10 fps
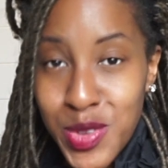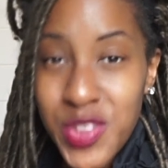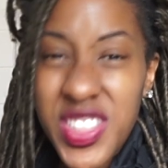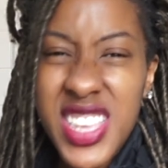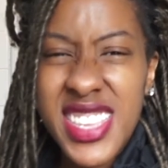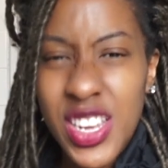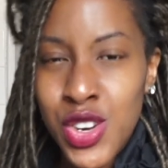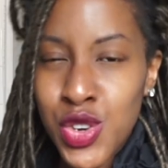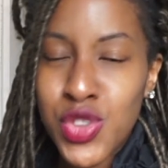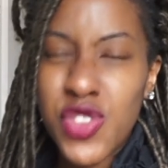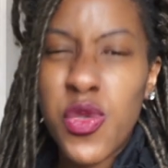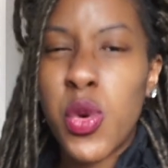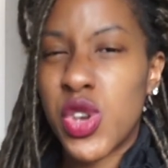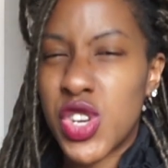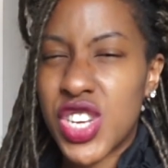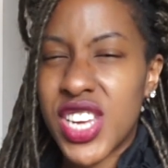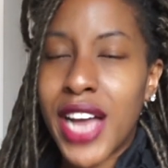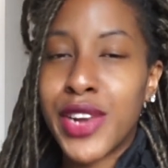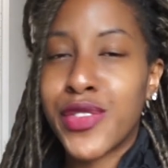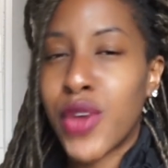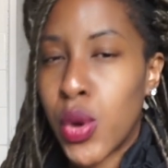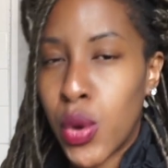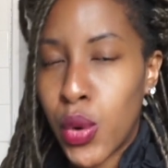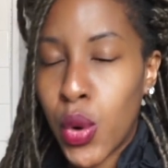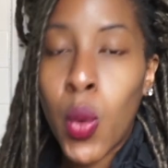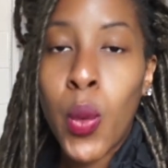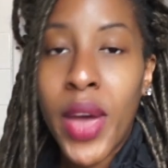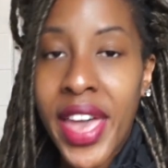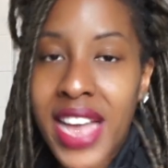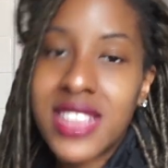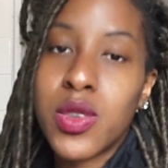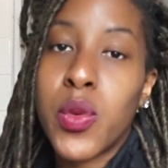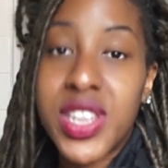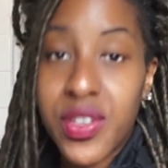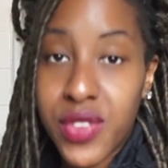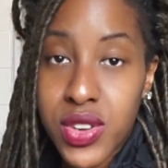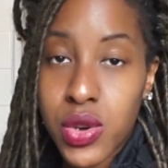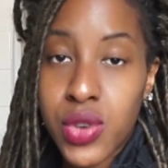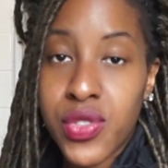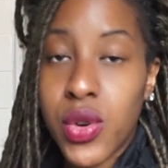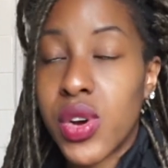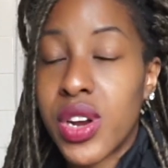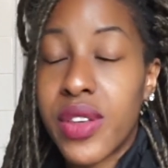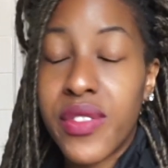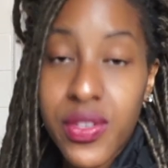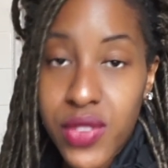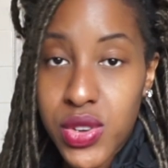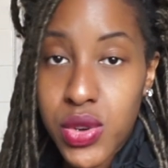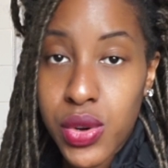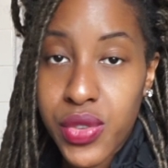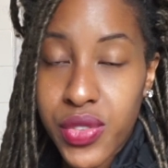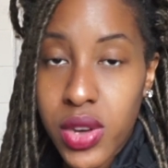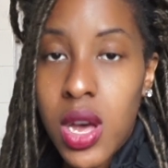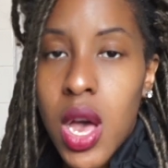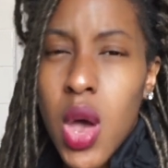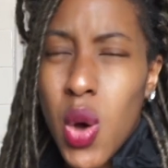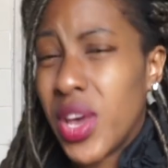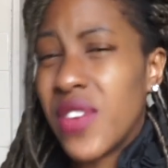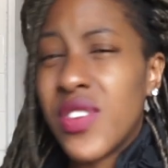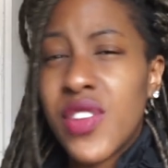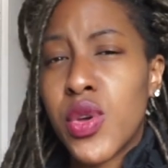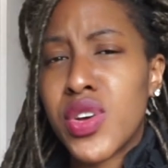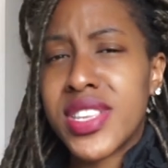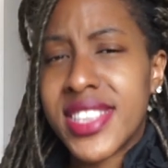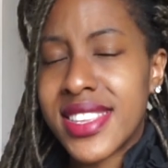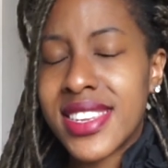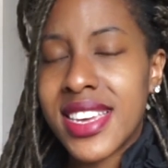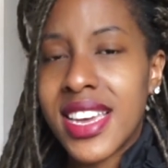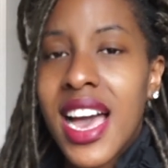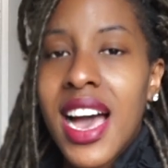on the essentials of what you should kind of own or wear as a wedding photographer or an event photographer, or even if you're assisting.